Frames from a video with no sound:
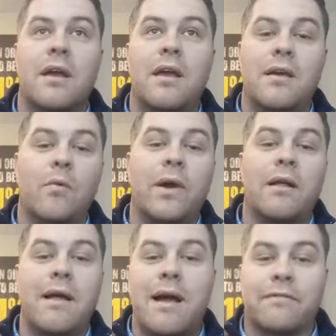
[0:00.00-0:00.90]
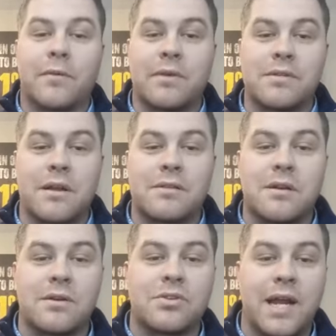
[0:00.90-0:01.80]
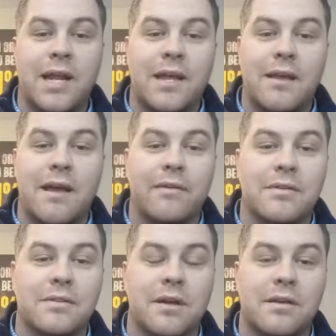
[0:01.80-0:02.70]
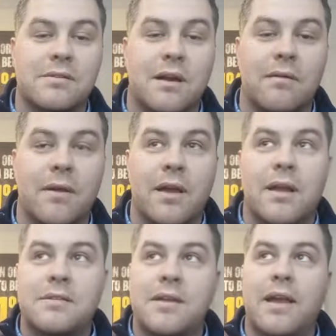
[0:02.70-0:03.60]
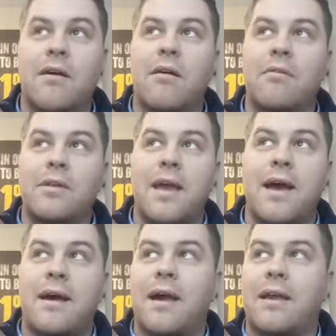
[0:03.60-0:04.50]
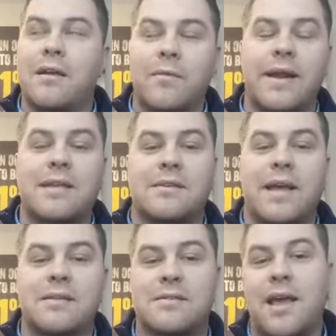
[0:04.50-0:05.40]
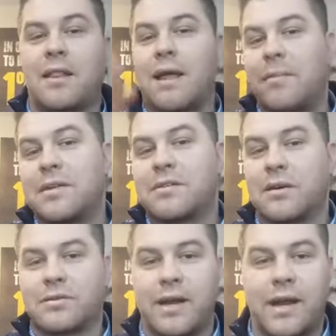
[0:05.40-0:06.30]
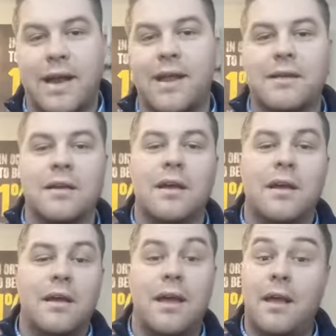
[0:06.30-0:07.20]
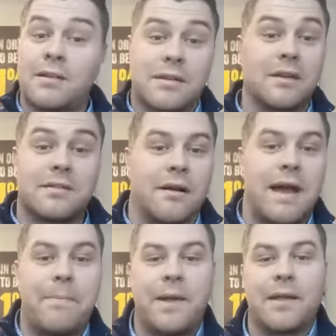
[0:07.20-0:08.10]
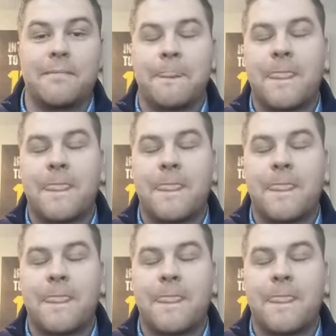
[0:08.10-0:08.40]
it will. Everyone's going to start training it. Everyone's going to start saying, oh yeah, I hear what Isaiah is saying. Let me start training on it. It's going to start happening.